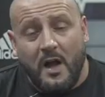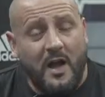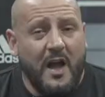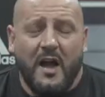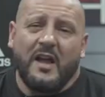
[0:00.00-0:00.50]

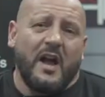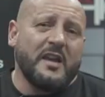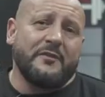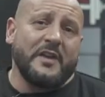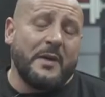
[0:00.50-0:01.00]
I
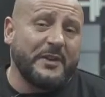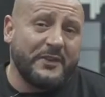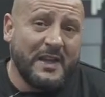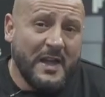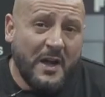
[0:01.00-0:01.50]
love it. I mean,
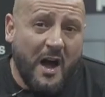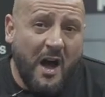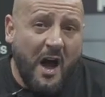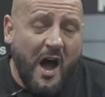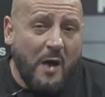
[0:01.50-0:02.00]

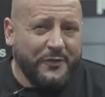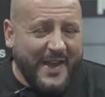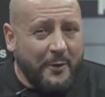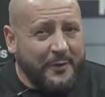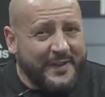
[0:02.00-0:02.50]
I was
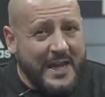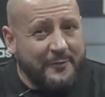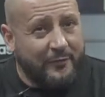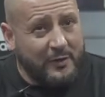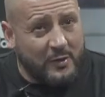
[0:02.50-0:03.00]
out of the game
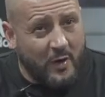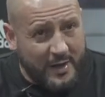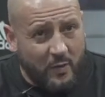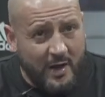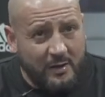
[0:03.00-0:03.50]
for quite
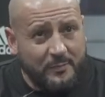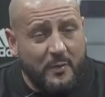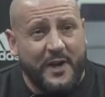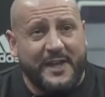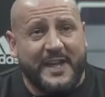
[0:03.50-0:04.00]
a while, but
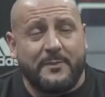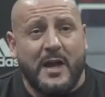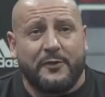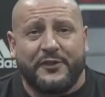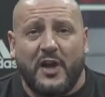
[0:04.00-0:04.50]
when I came
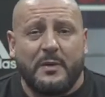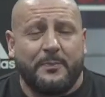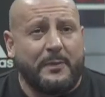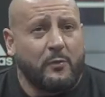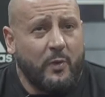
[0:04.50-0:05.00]
out of retirement,
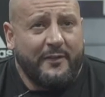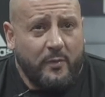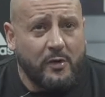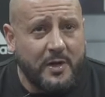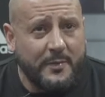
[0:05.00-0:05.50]
people were very
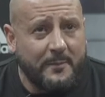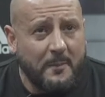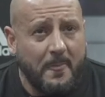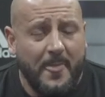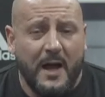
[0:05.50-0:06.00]
welcoming.
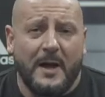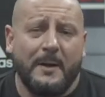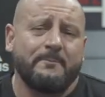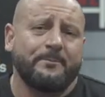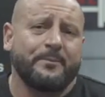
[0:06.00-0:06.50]

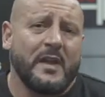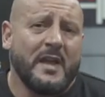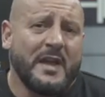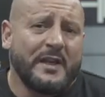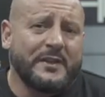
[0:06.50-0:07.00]

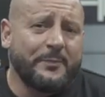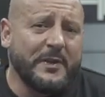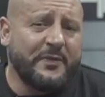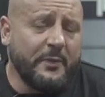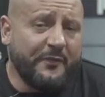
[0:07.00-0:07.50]
There's
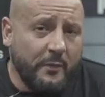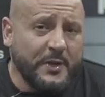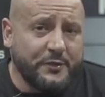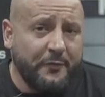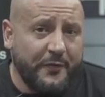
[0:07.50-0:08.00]
been some
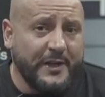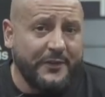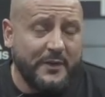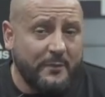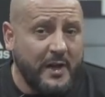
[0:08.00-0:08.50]
influential
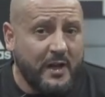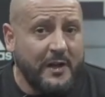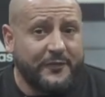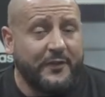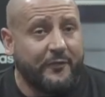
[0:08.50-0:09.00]
figures in my
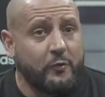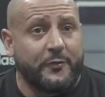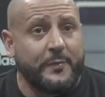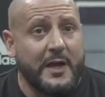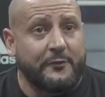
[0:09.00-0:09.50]
life that forced
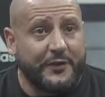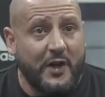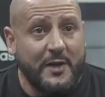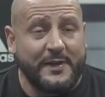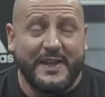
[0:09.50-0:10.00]
me out of
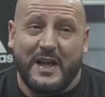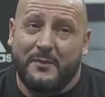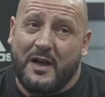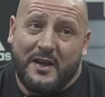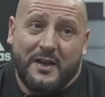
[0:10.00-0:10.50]
retirement, and
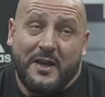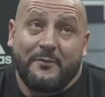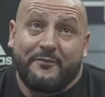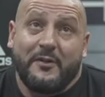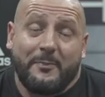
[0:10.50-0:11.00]
I'm
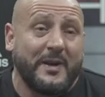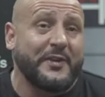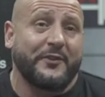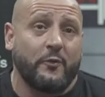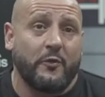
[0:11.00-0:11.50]
very
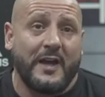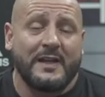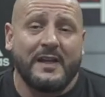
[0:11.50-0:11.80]
blessed for that.